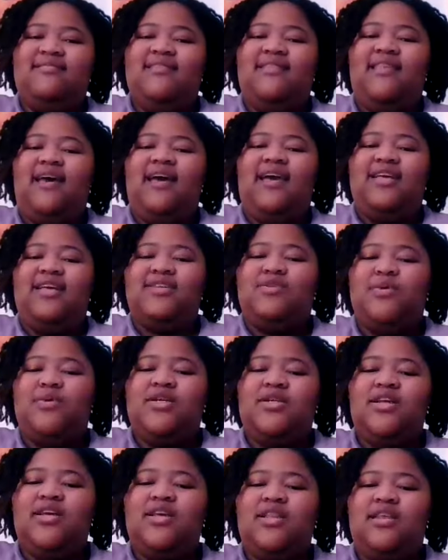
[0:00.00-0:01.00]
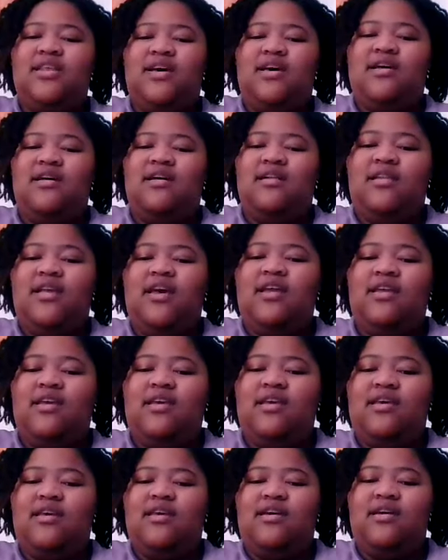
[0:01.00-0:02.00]
Like especially the
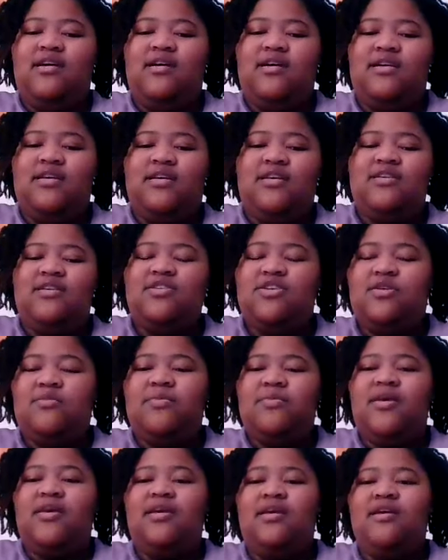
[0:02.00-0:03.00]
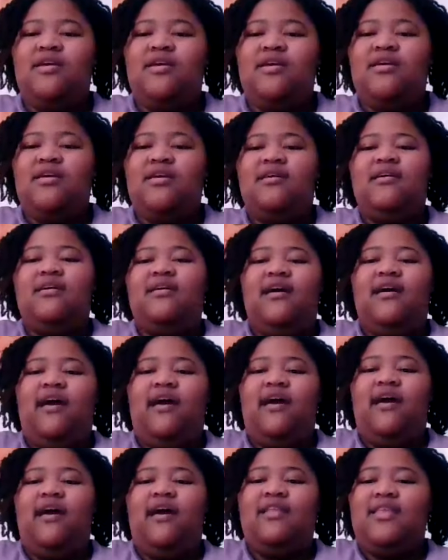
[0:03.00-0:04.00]
lady Ishobi
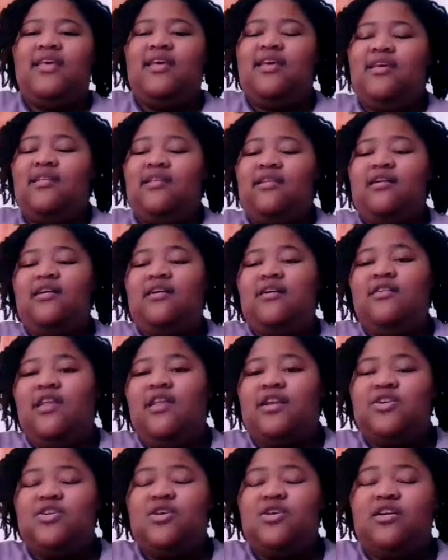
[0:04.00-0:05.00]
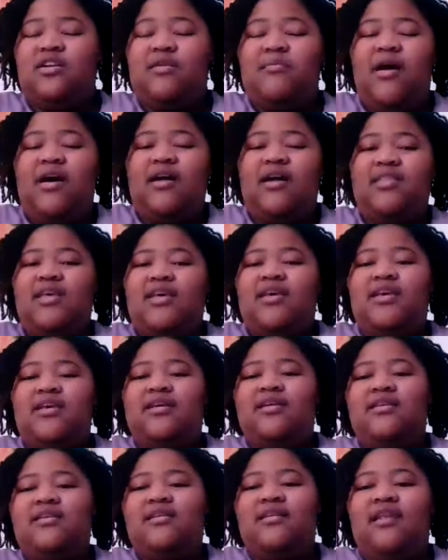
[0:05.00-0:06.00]
at the that you talked about at the
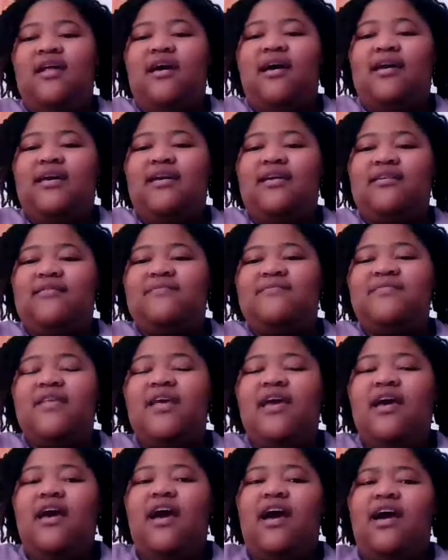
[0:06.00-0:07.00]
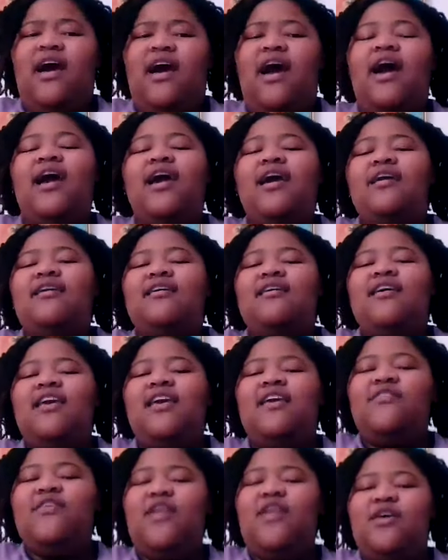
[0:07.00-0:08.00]
end. Like I
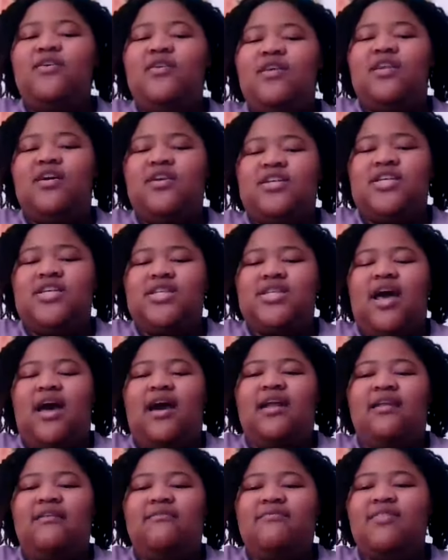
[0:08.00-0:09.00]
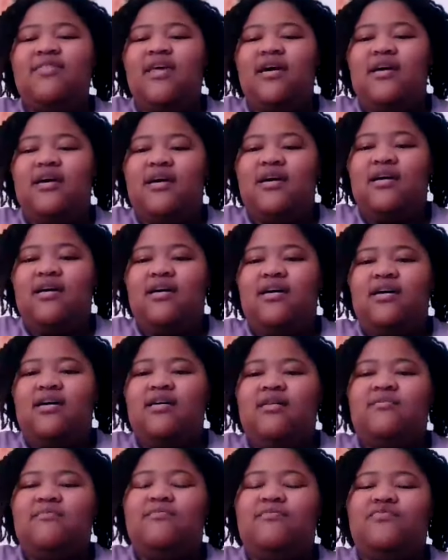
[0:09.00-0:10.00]
even though she's kind of
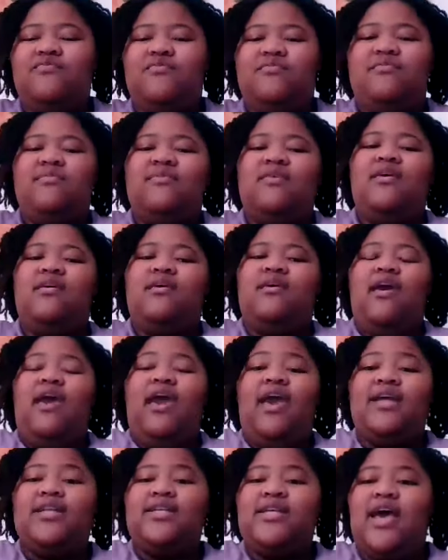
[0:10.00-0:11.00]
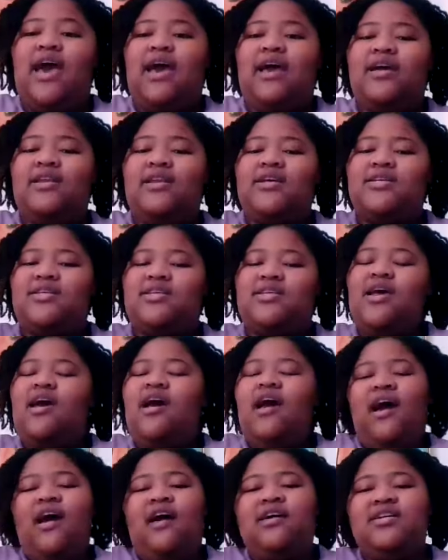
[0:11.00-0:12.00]
the antagonist,
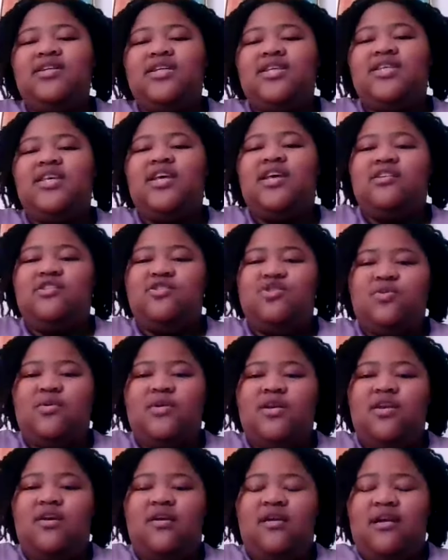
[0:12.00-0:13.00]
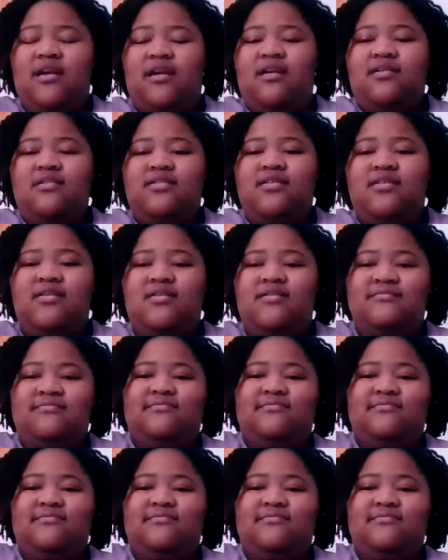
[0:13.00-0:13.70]
I honestly enjoyed her character.